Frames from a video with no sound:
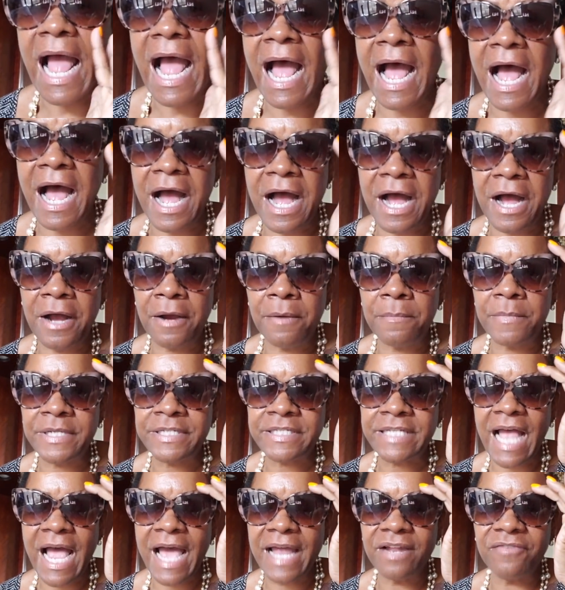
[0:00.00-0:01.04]

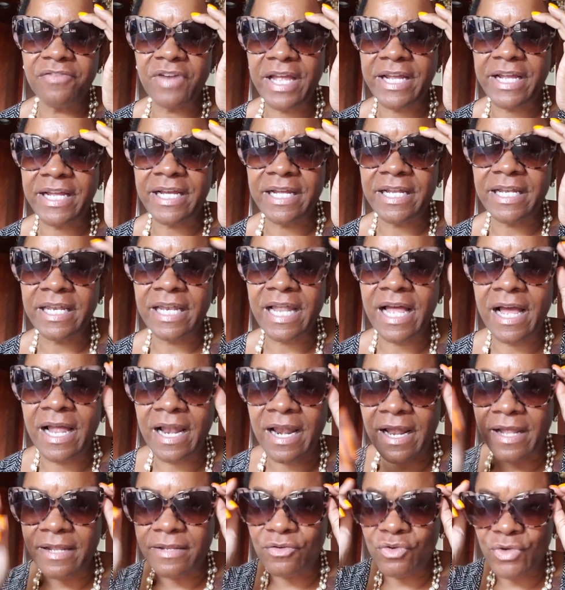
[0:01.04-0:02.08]
It's kind of like
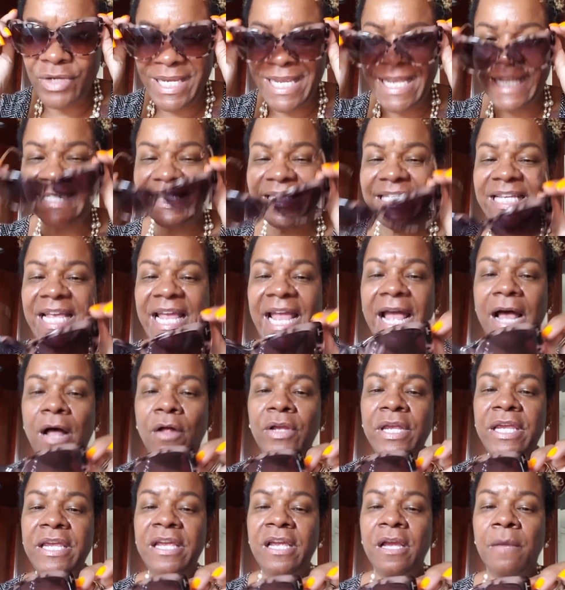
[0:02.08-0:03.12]
a you can't
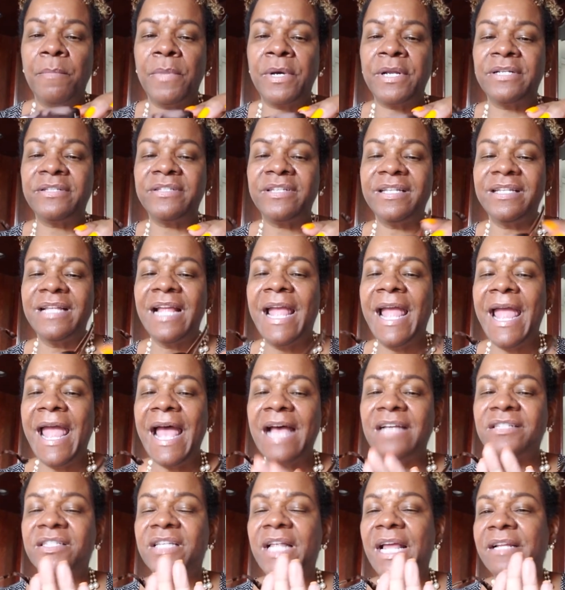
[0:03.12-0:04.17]
tell here, but it's
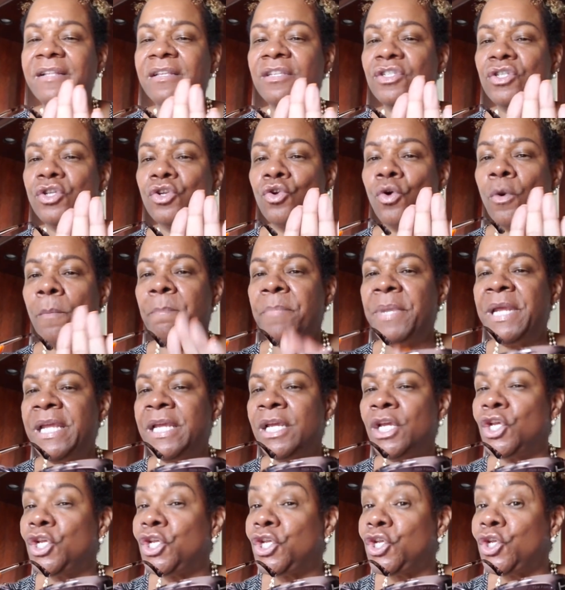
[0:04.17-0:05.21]
has like this little
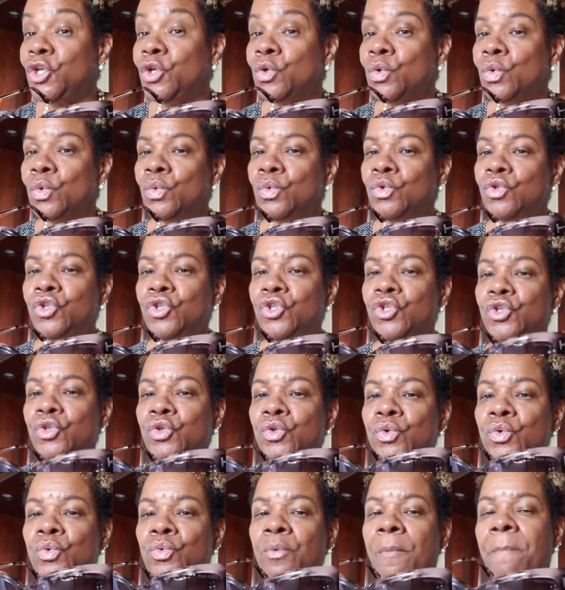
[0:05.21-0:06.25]
pink hue
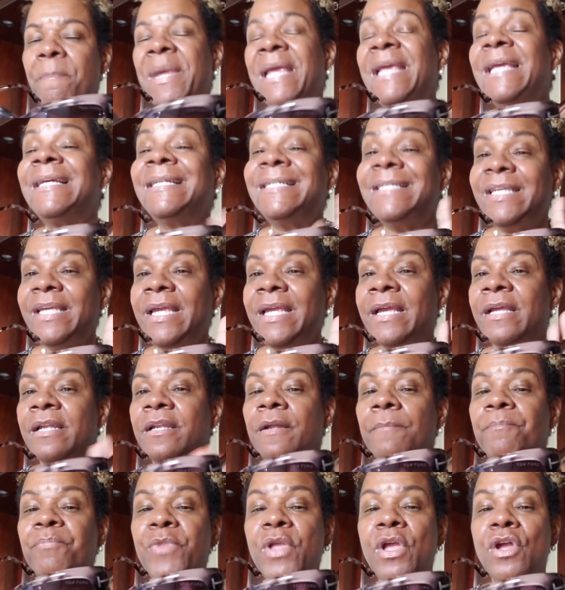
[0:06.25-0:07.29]
to pink tint
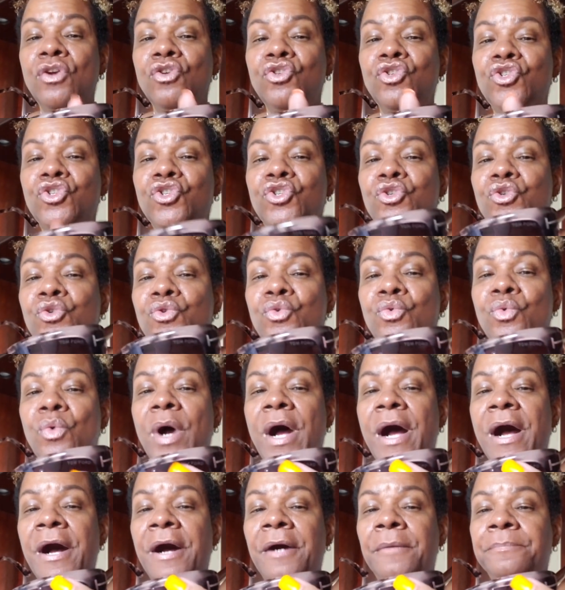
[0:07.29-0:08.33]

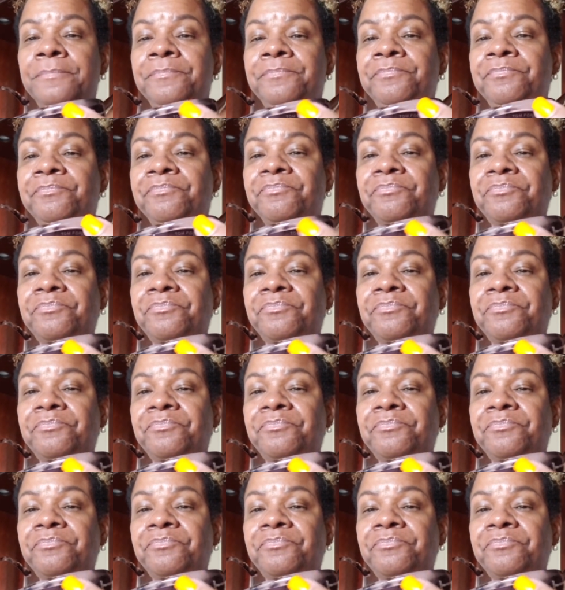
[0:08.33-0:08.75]
to